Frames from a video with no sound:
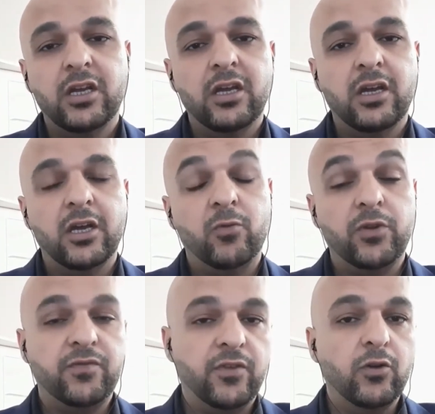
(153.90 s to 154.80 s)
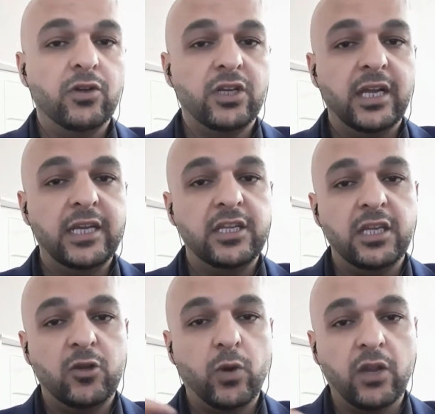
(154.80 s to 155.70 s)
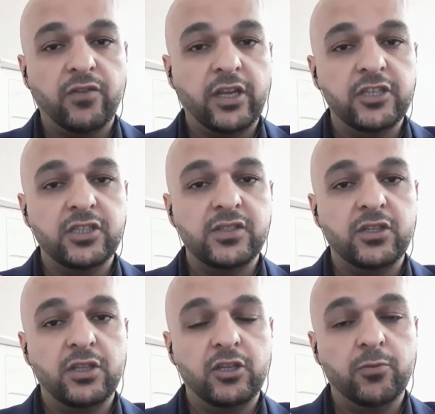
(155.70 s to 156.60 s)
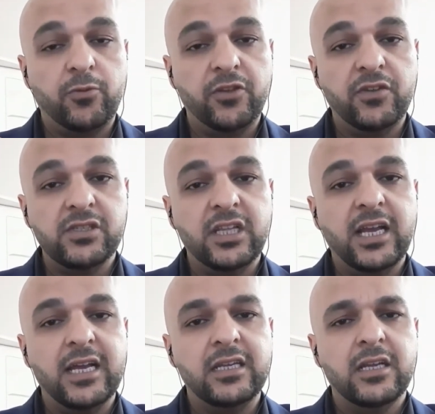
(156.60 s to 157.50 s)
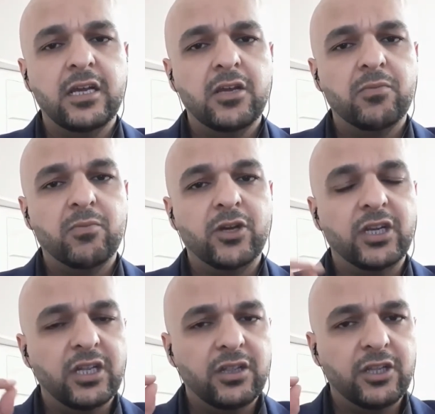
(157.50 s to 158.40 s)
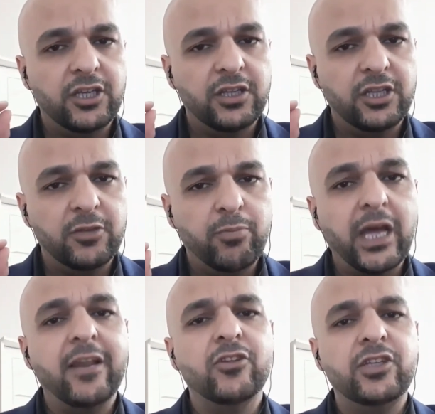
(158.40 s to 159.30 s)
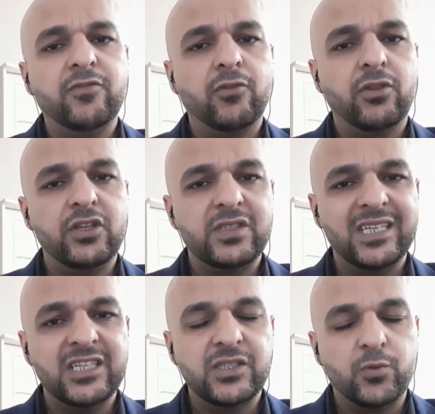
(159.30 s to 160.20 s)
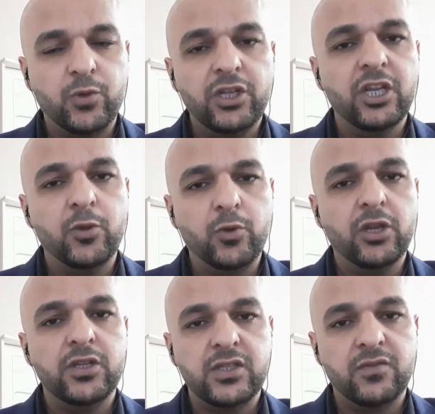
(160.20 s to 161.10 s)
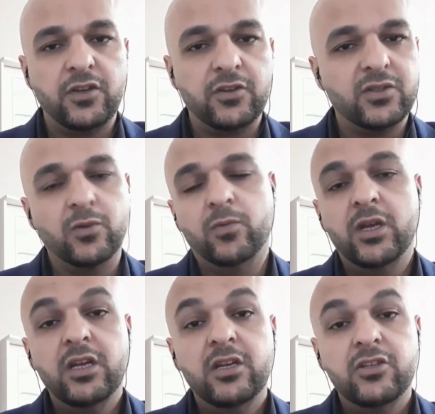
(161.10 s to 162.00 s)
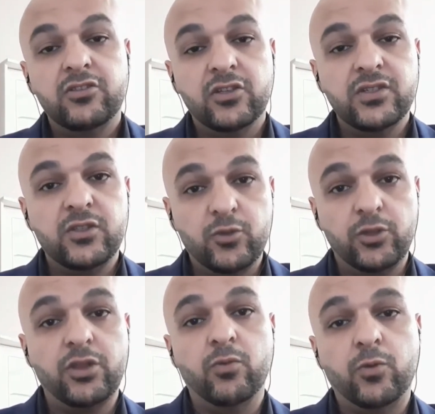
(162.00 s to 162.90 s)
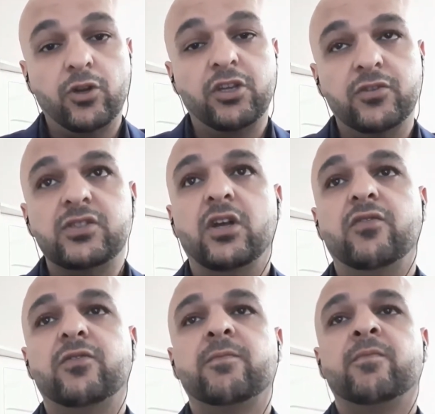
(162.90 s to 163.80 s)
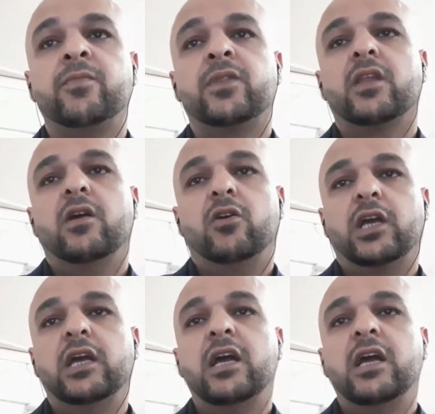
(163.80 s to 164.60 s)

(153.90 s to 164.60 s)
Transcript: any qualifications you previously had, but the penalty for this is really, really severe. So just do the work yourself. Okay?